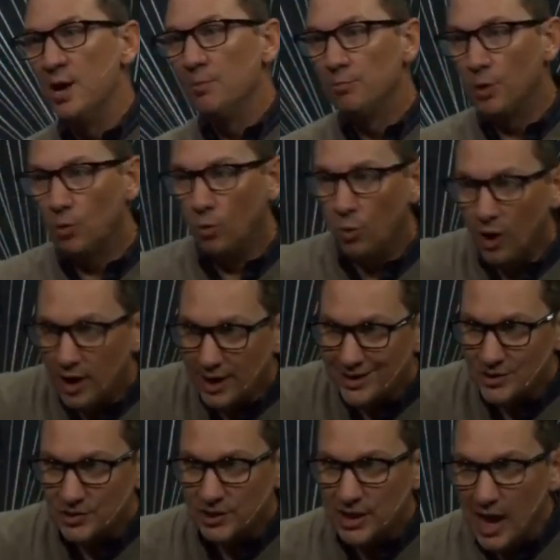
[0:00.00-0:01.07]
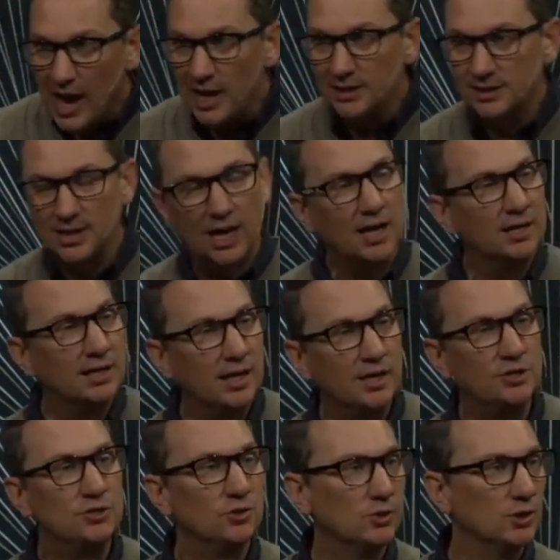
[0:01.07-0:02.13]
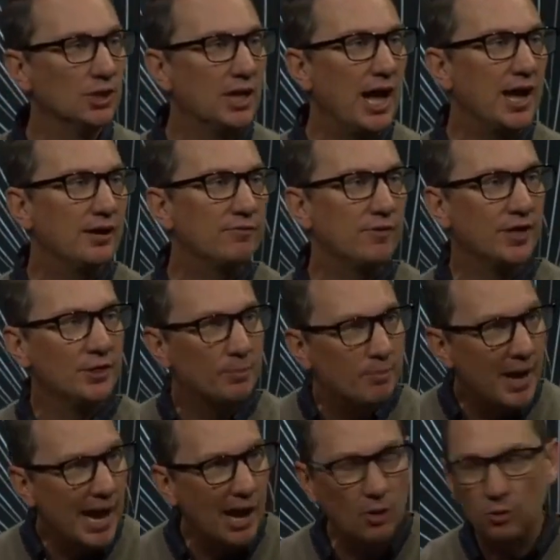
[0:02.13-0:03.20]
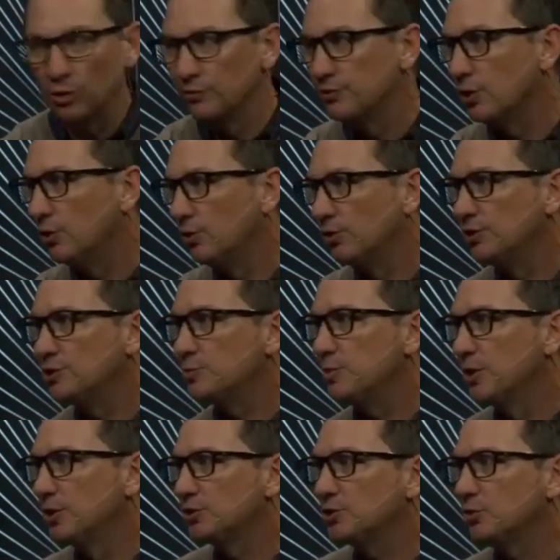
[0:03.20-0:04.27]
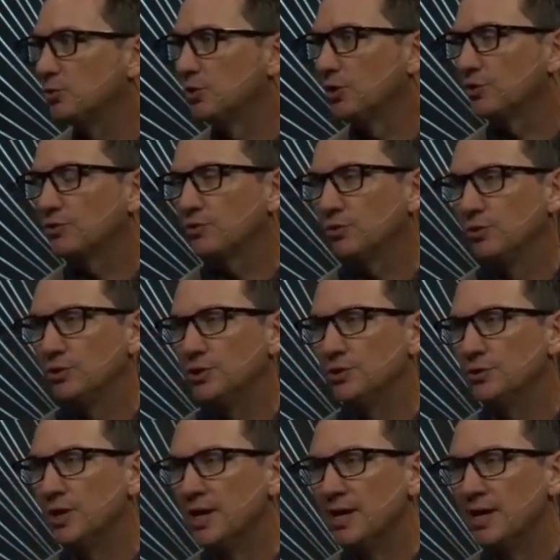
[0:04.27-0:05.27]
but what has God done in your life and the power of the Holy Spirit to work through you.